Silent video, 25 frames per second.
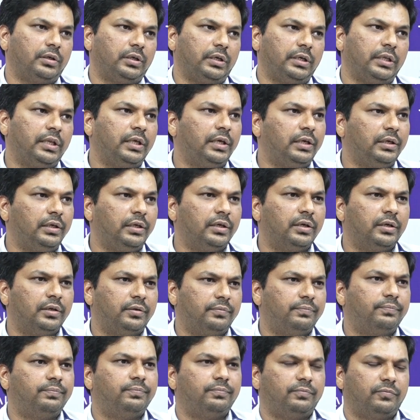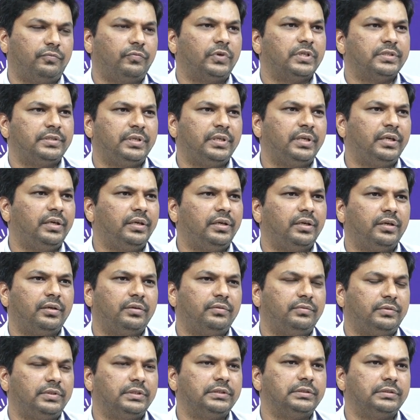in a year, once in a
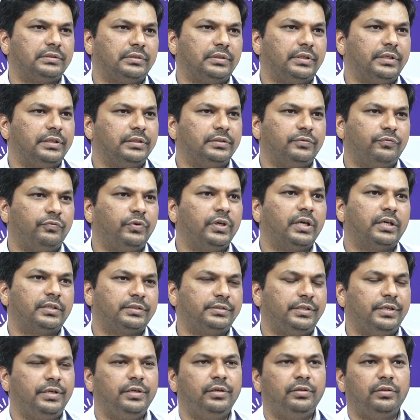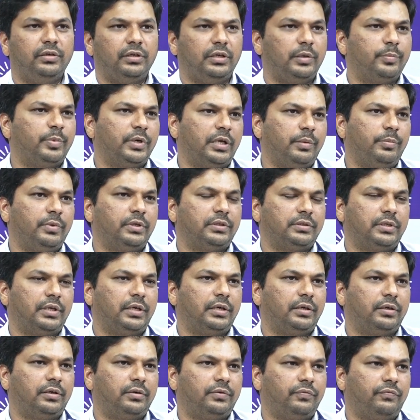year, we are seeing epidemics
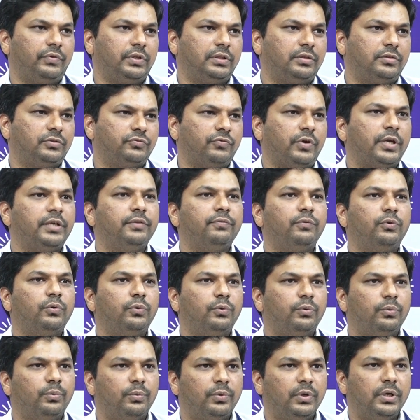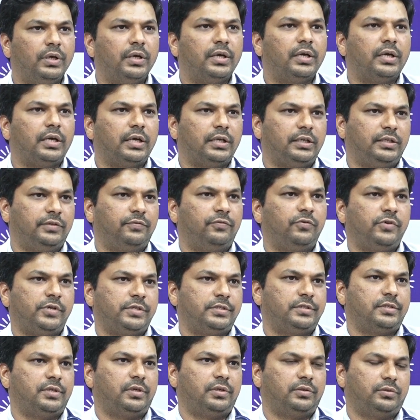like with swine flu and
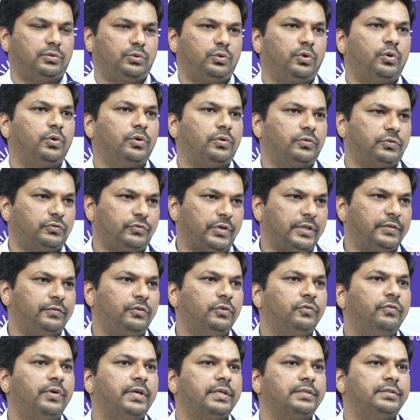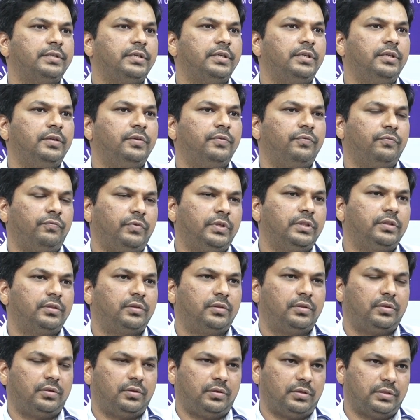influenza. So swine flu vaccine with
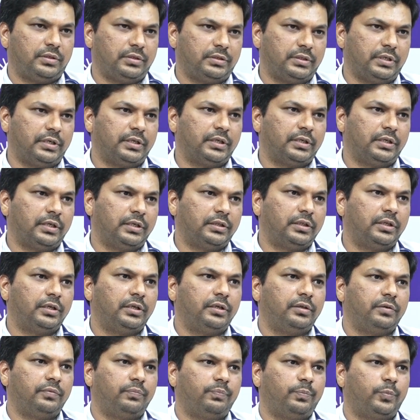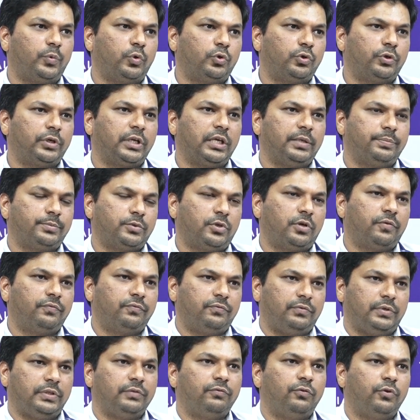certain other prototypes
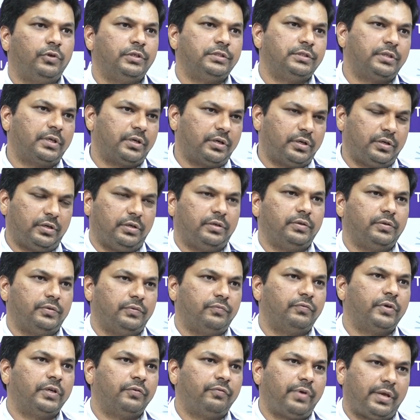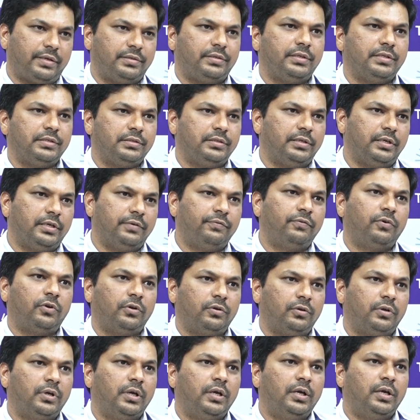of influenza, one vaccine is there
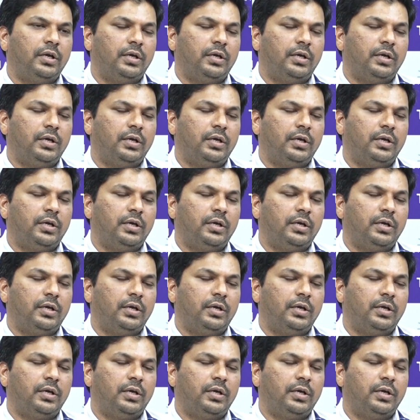for